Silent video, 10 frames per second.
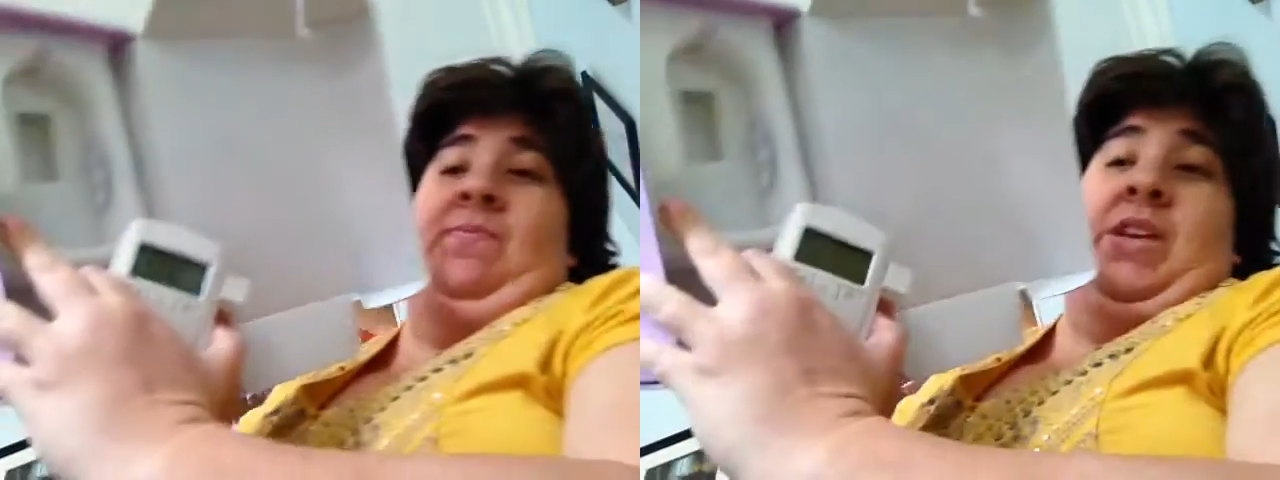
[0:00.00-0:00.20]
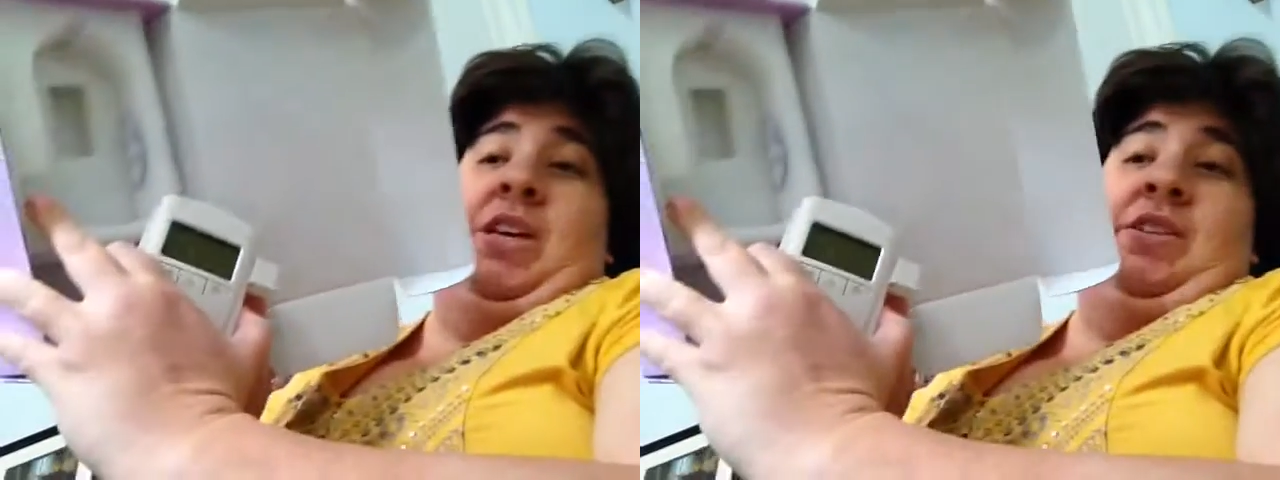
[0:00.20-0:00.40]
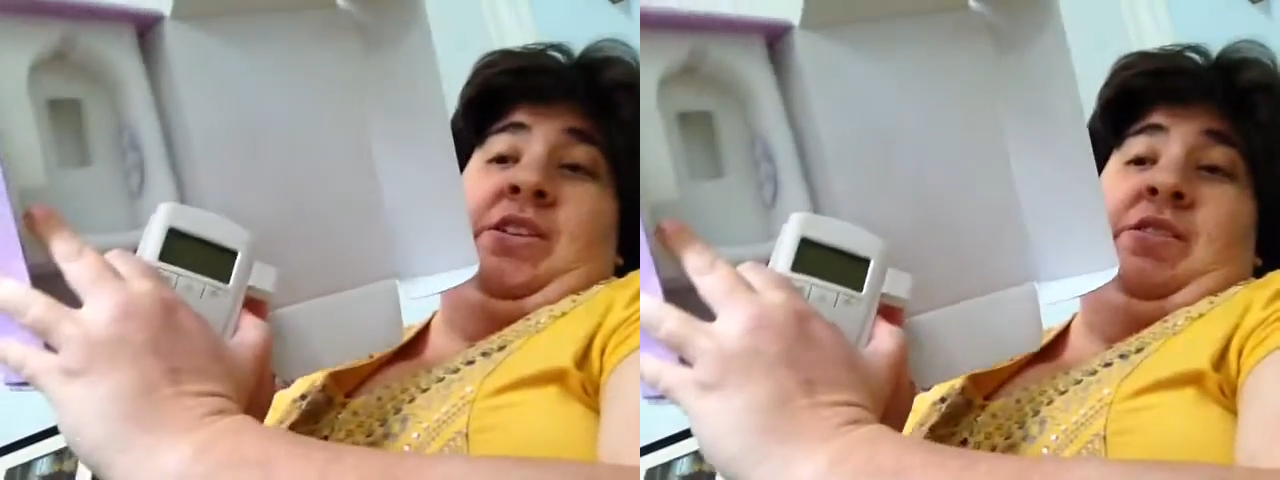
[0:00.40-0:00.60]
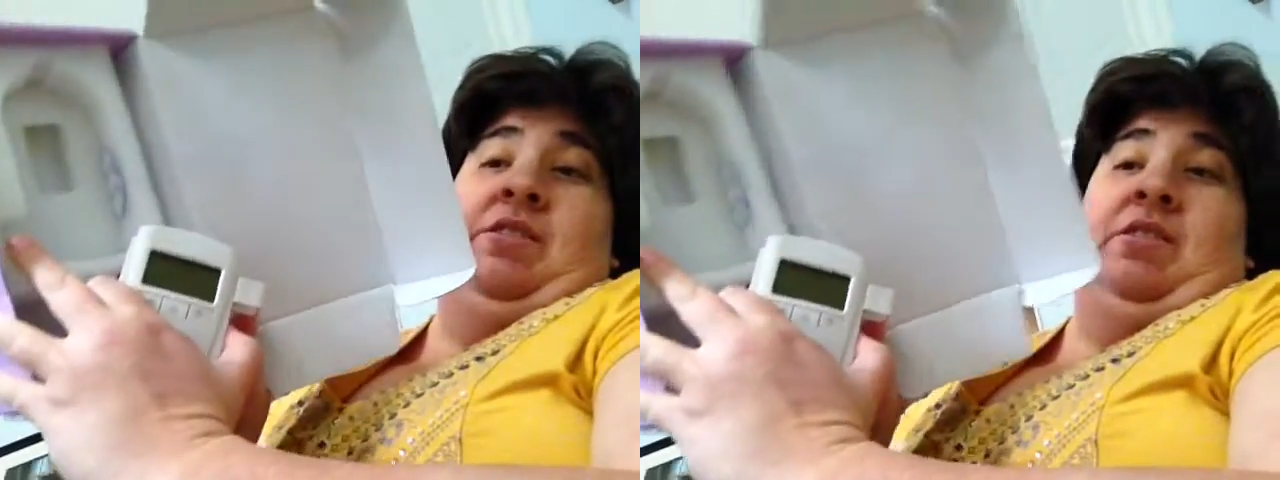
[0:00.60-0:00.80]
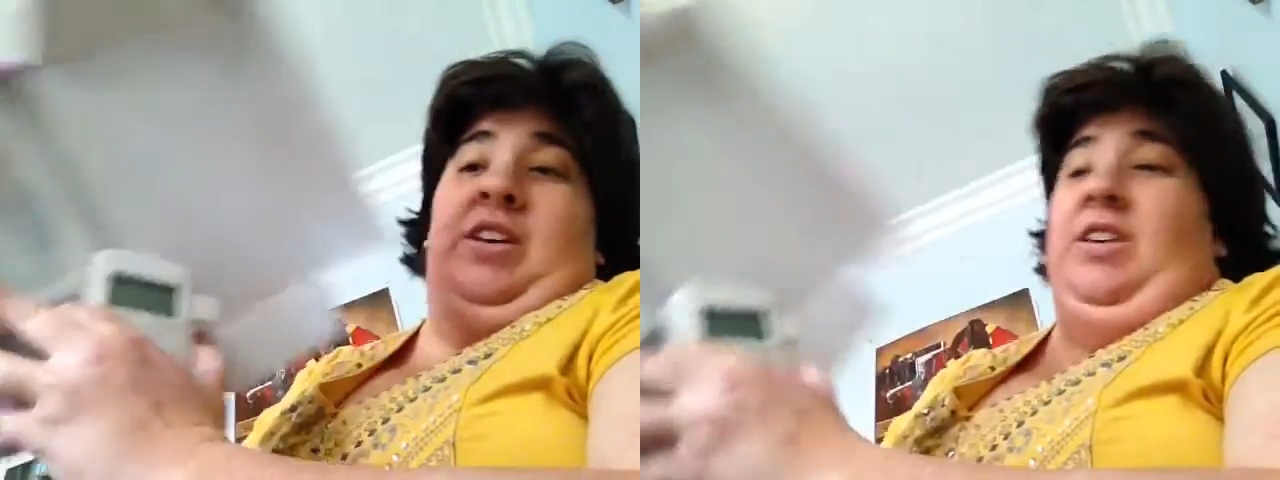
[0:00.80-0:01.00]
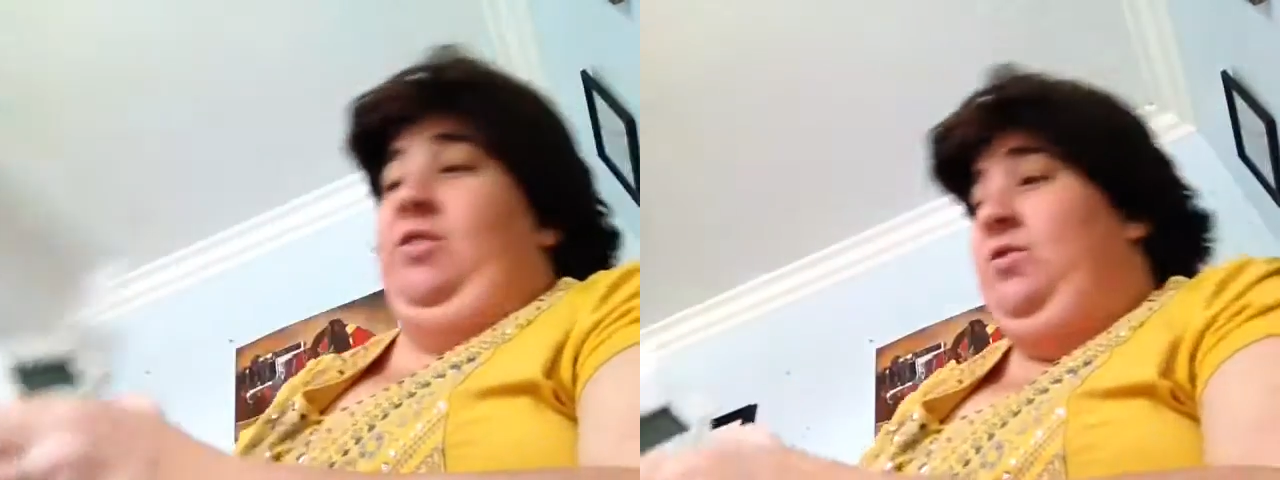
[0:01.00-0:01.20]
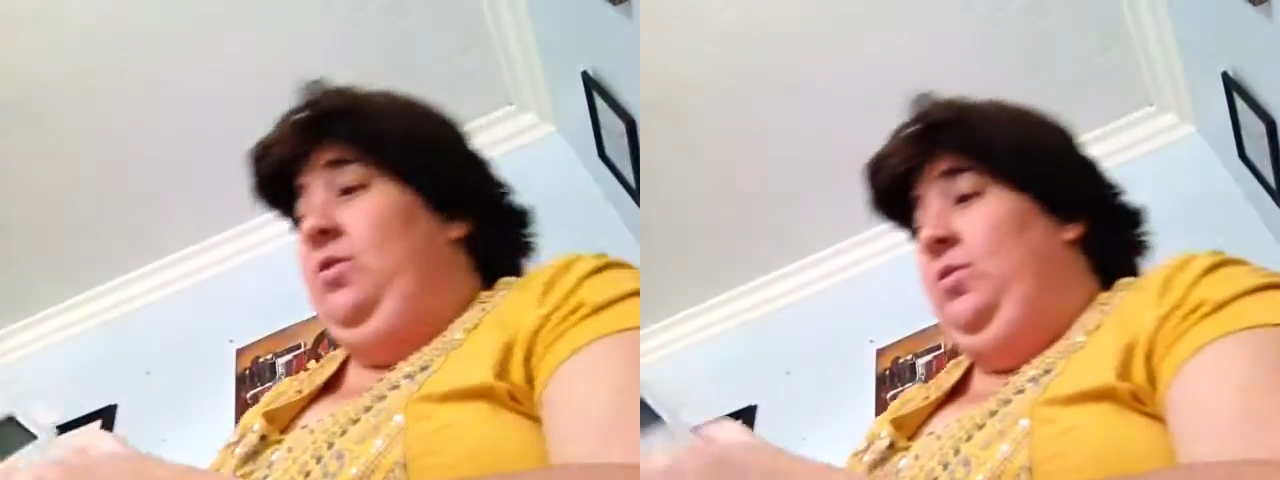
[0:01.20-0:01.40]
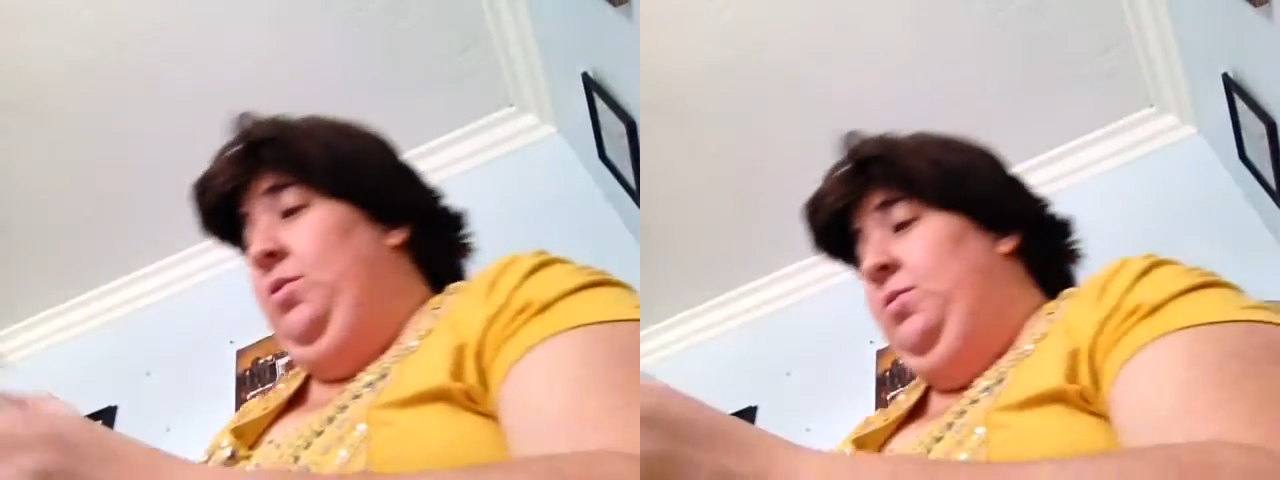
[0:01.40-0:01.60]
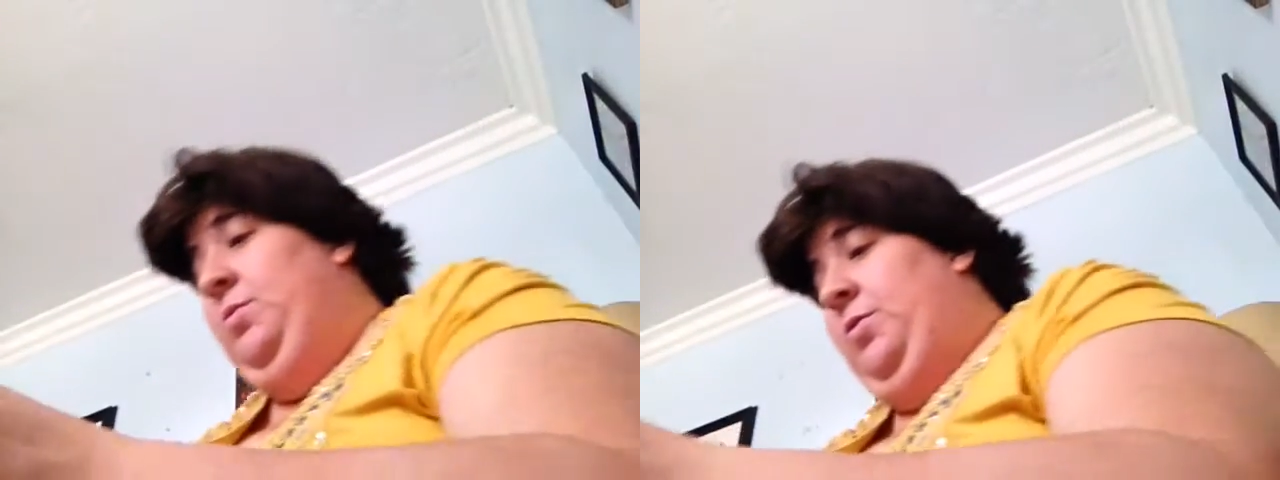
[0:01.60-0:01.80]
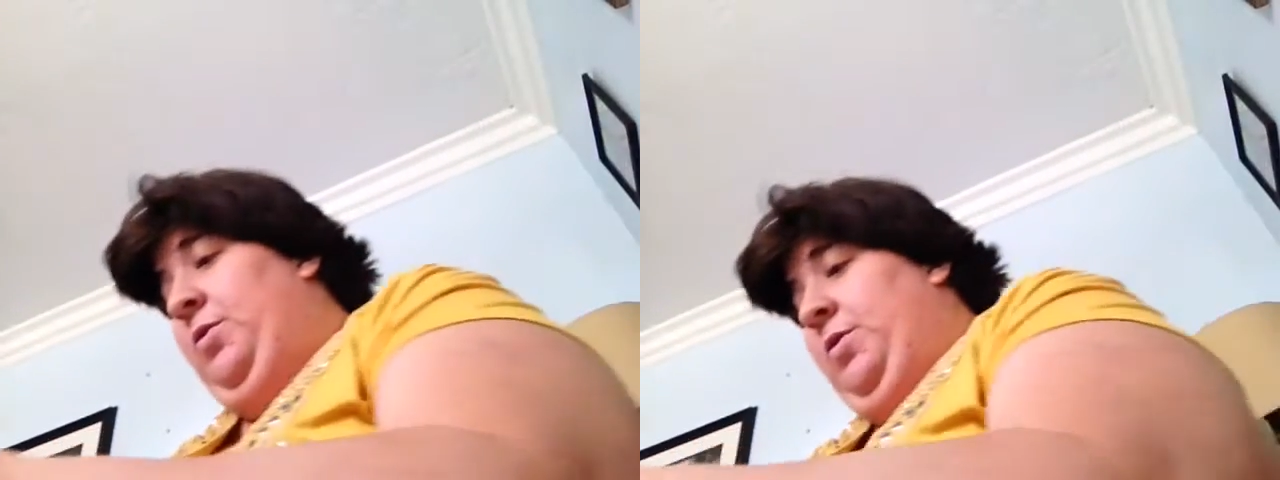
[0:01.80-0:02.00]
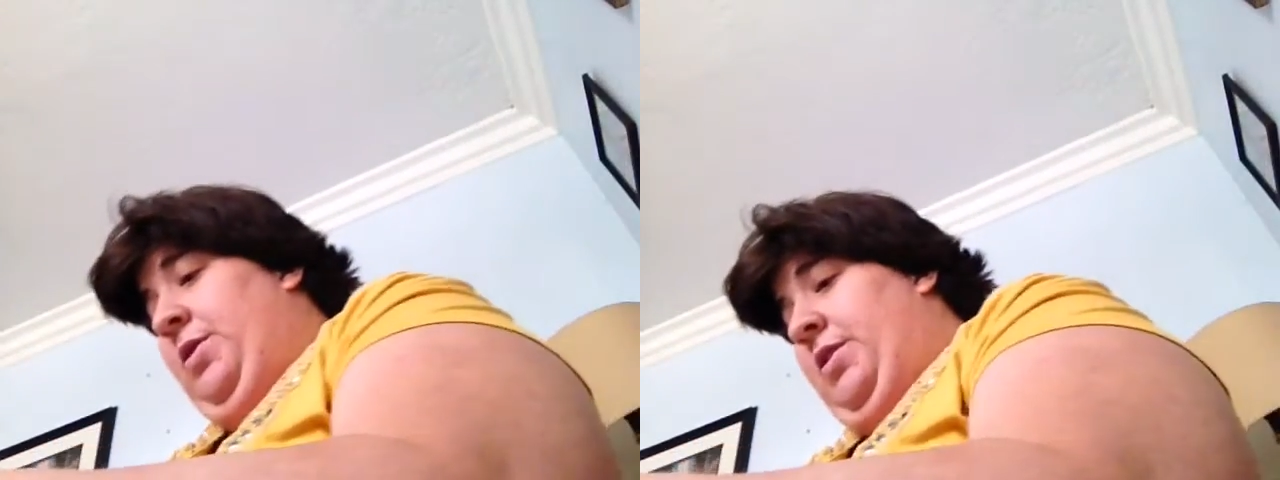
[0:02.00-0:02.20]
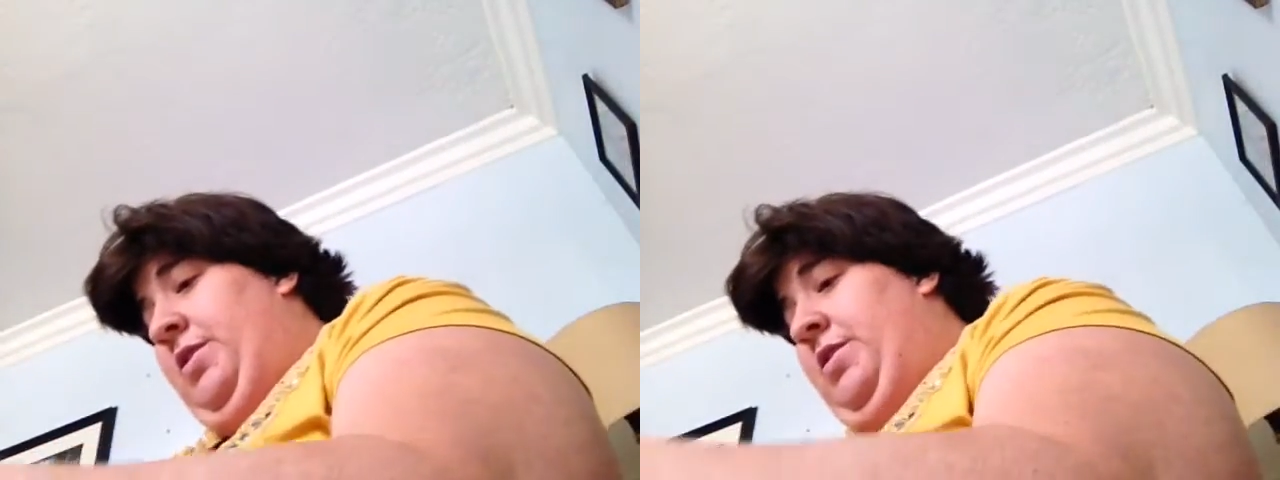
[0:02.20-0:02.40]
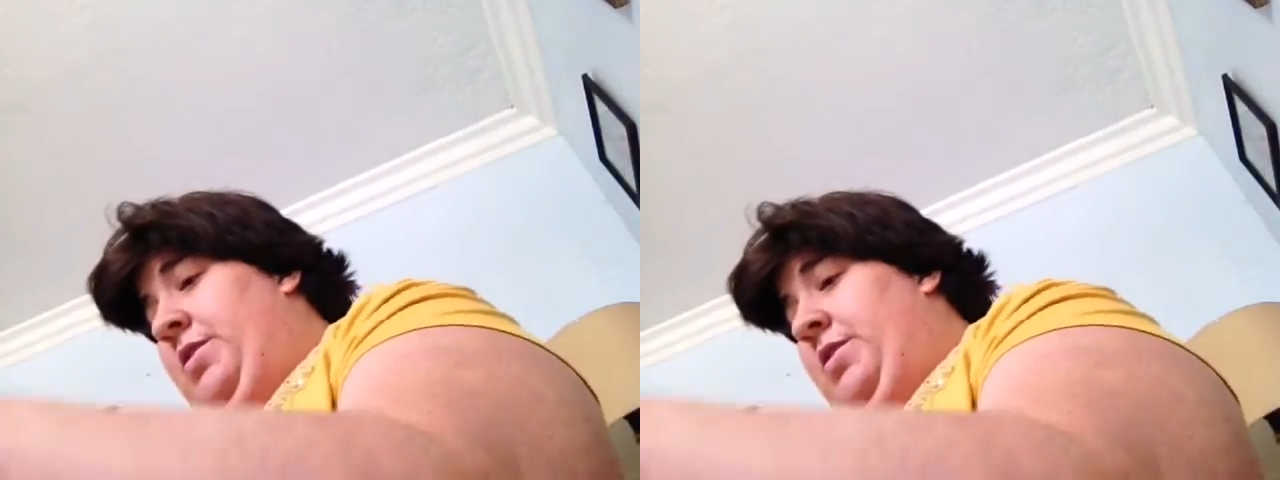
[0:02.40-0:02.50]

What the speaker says: it doesn't, there's no room for the